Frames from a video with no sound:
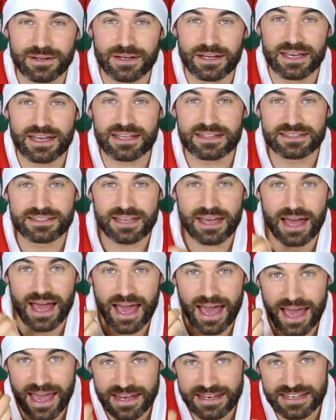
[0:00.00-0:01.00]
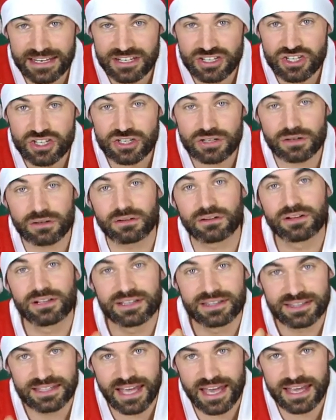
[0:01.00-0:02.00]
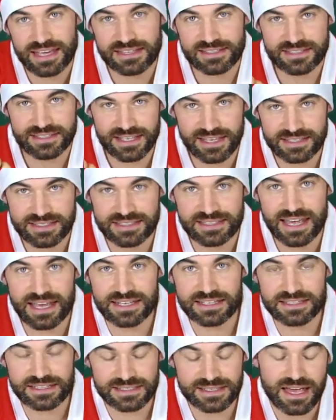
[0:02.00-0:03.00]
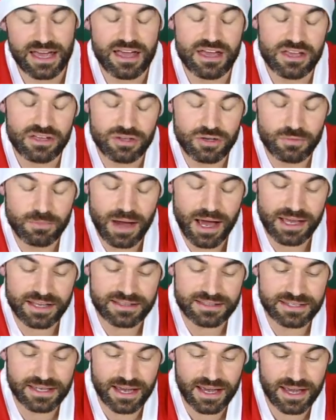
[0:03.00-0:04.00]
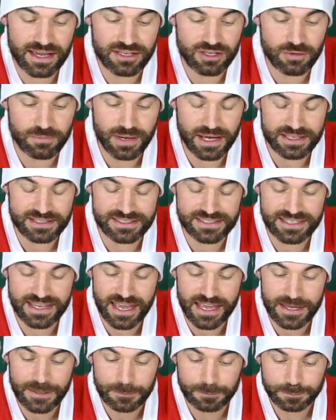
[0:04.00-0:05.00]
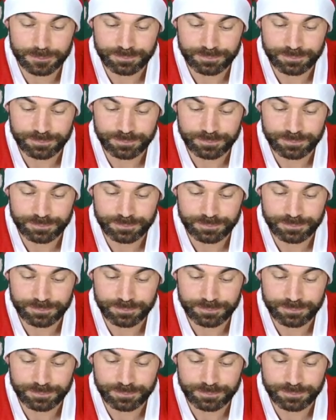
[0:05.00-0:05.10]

It's an additional taste sense, you might say.